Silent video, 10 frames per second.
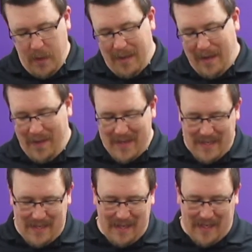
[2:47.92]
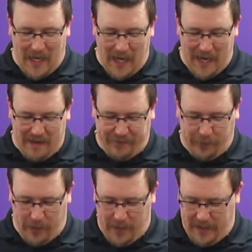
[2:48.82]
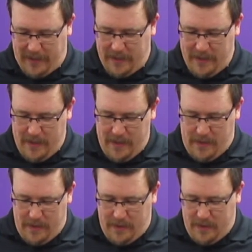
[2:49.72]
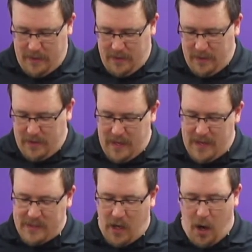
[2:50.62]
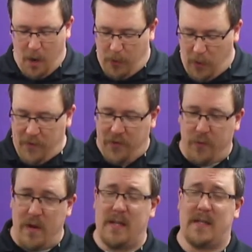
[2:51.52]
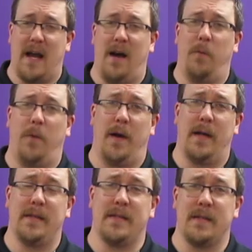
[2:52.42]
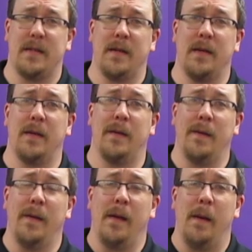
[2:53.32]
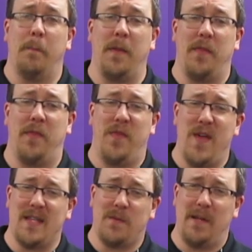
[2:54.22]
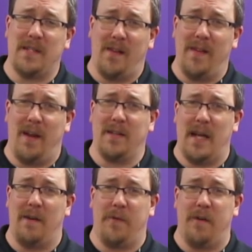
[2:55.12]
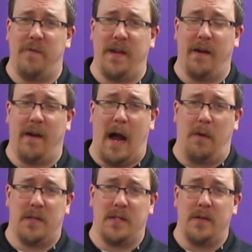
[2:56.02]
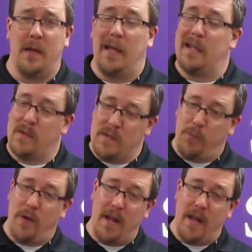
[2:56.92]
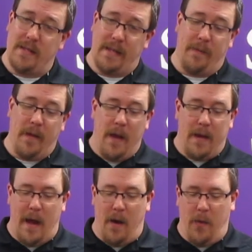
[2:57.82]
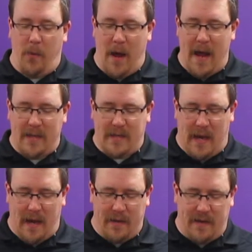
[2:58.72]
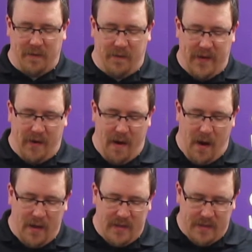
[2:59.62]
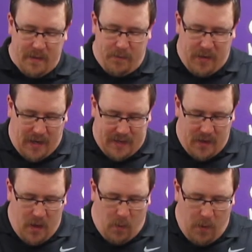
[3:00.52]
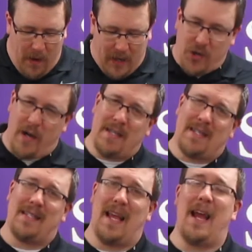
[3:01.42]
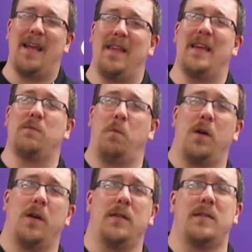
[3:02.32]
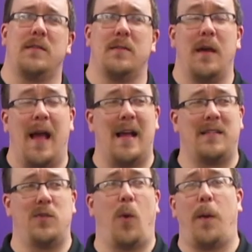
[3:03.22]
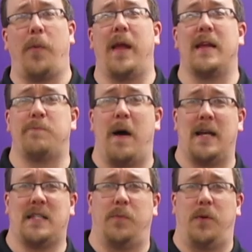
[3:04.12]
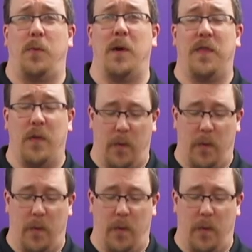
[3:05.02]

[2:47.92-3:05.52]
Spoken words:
Now this is the tough one. These are both 3 sound ones, but this one's a little tougher to figure out. This one's pretty easy. Now, the why it's kind of tough to figure out is because we want to try to say these words as normally as possible with the